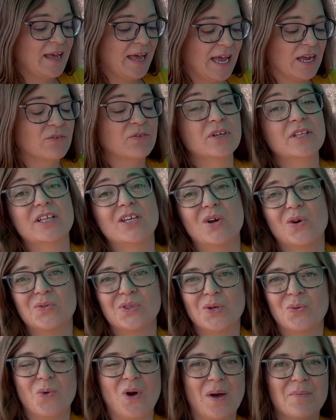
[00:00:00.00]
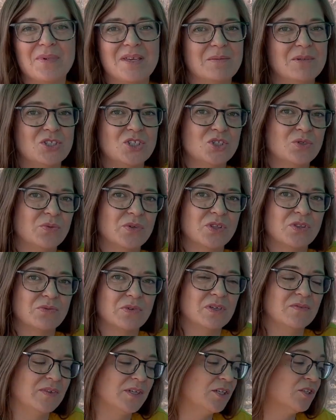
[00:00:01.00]
I really only want maybe 2 or
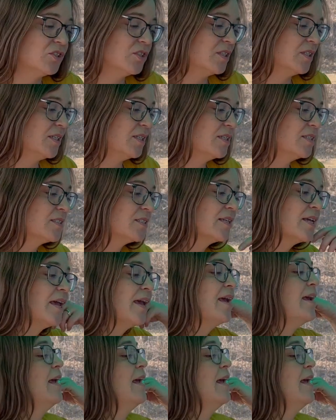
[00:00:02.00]
3 of each of these.